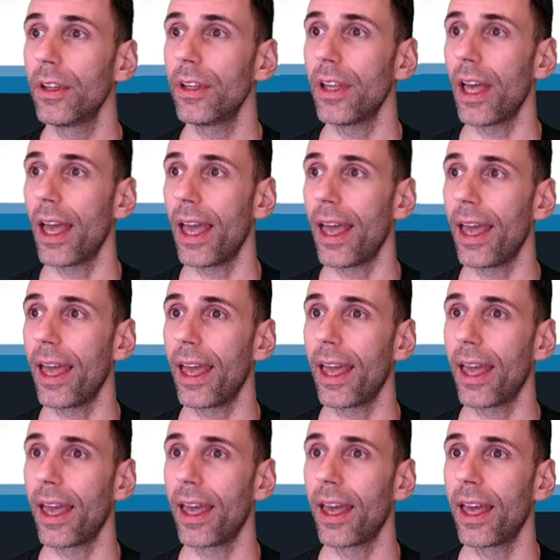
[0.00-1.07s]

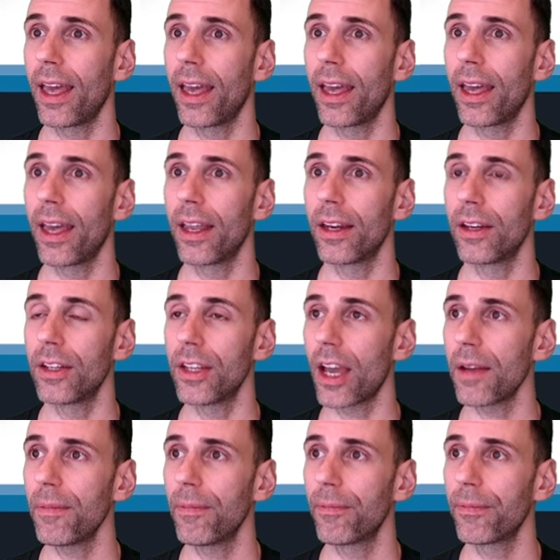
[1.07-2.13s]
And
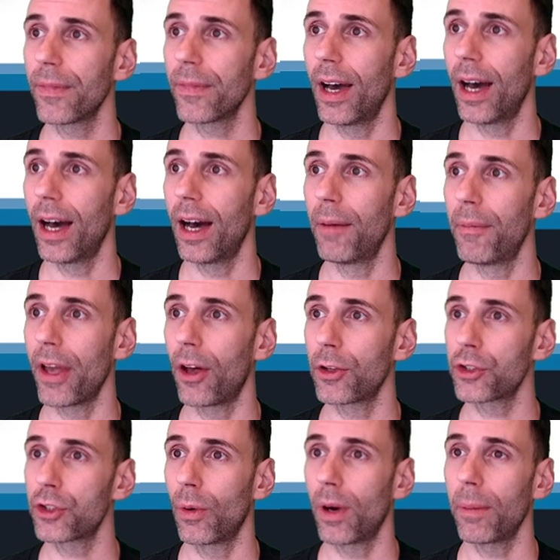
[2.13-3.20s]
yay. Um, they all
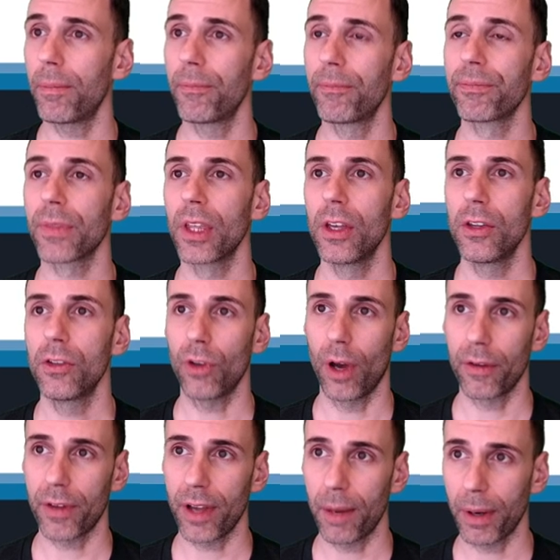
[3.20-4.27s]
show up. So
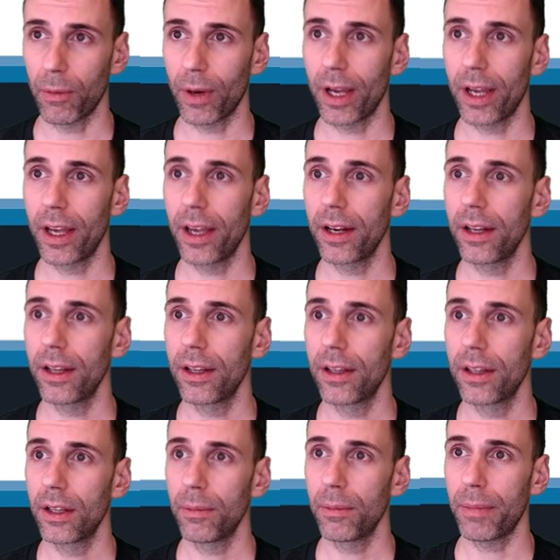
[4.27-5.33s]
I've got my red,
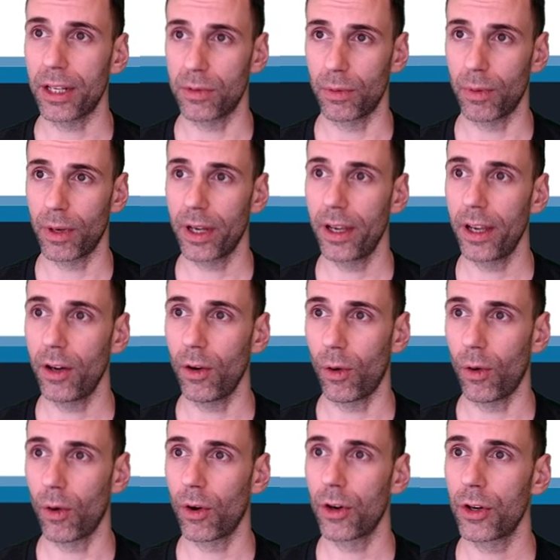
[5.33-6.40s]
paints with red,
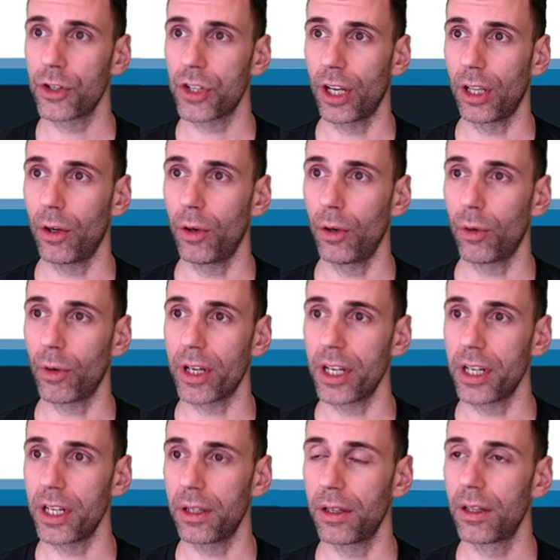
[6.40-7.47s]
orange, yellow,
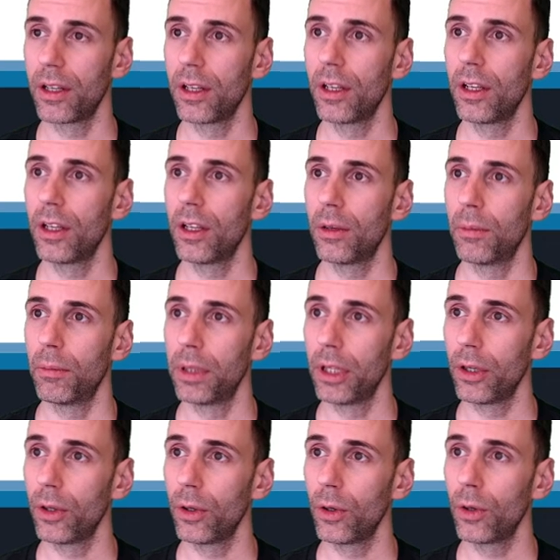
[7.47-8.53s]
green,
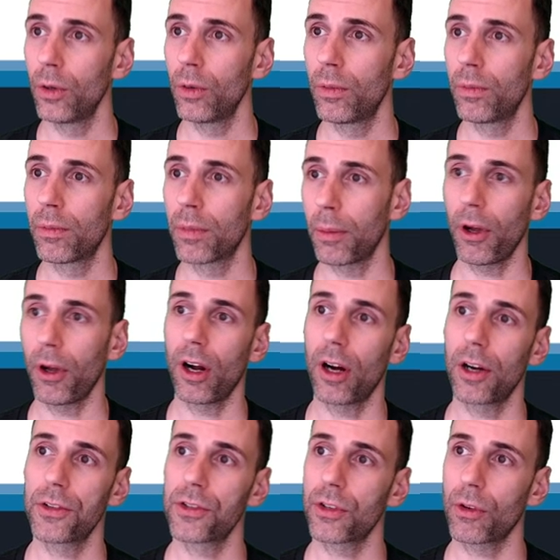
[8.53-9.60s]
blue, purple
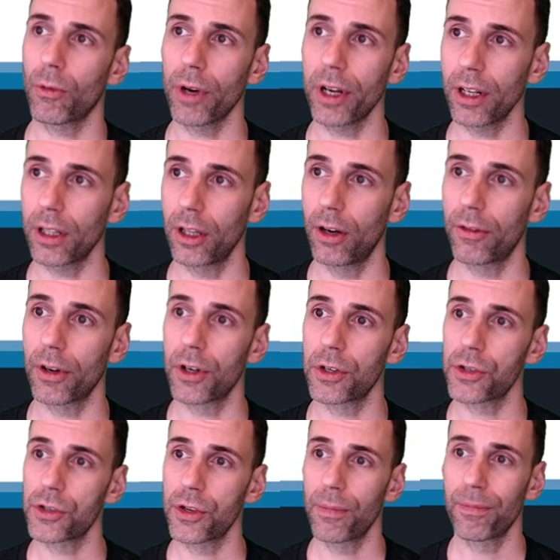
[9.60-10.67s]
hearts, green clovers,